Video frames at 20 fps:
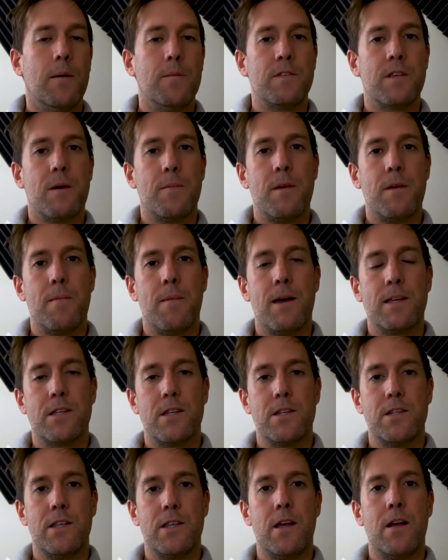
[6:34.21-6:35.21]
Send me a
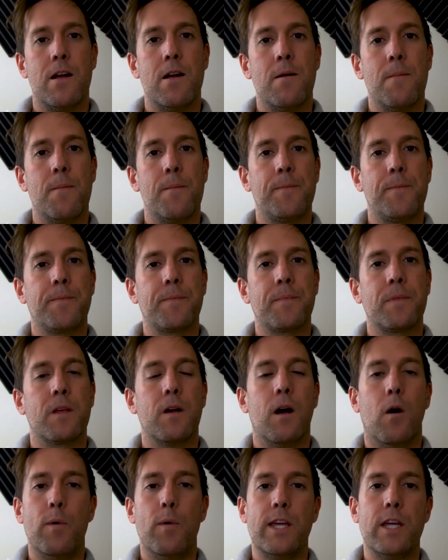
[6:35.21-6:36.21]
message there.
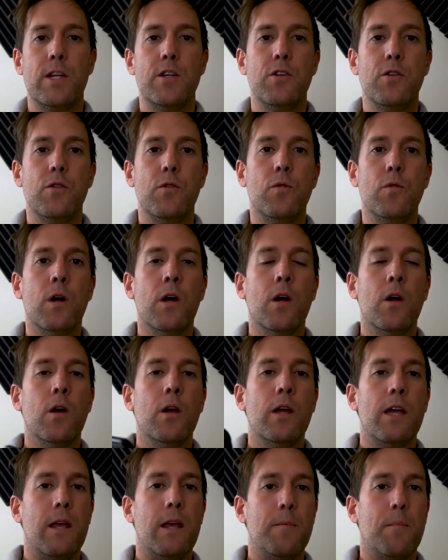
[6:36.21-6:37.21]
We can do
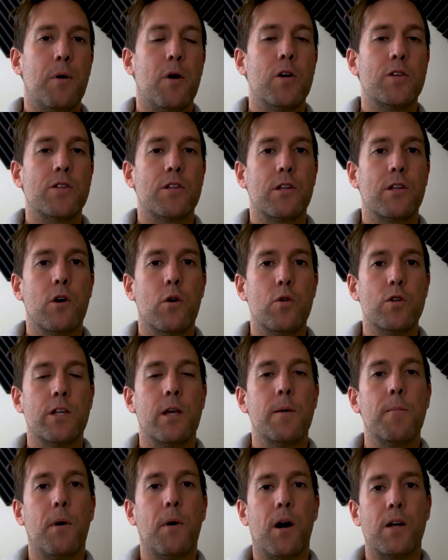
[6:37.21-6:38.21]
in-person
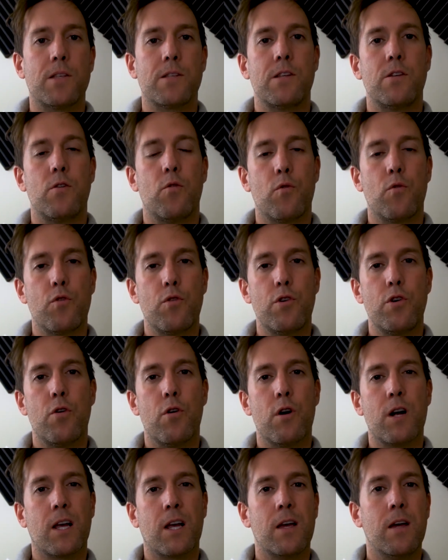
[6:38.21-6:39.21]
coaching in Boston or New
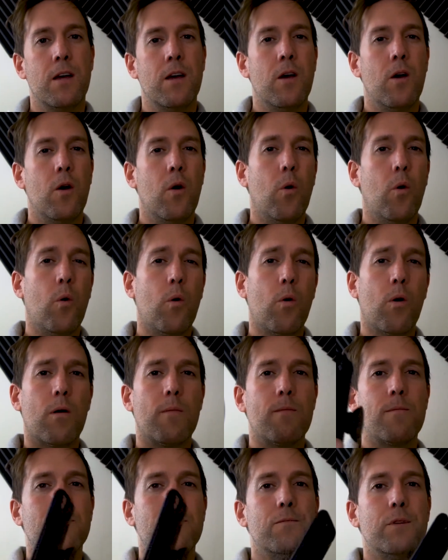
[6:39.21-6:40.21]
York,
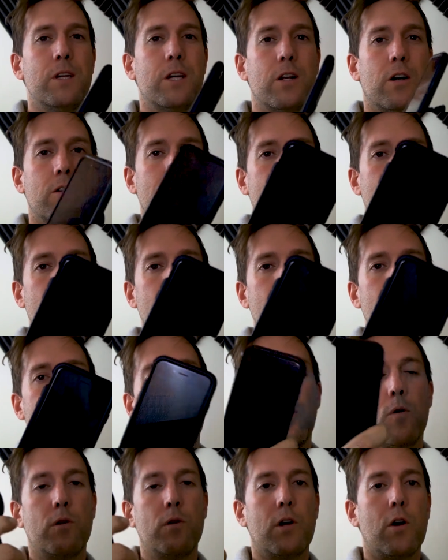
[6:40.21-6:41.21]
or we can also do
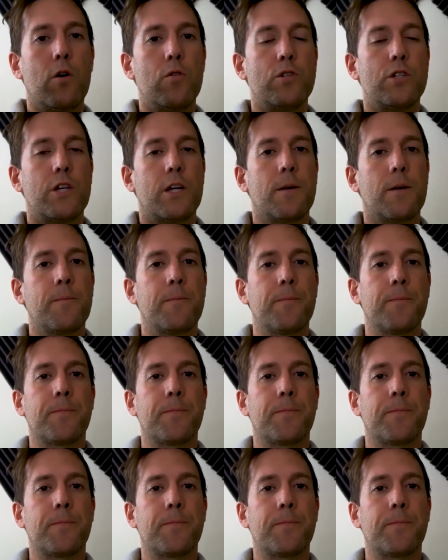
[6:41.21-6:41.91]
phone coaching.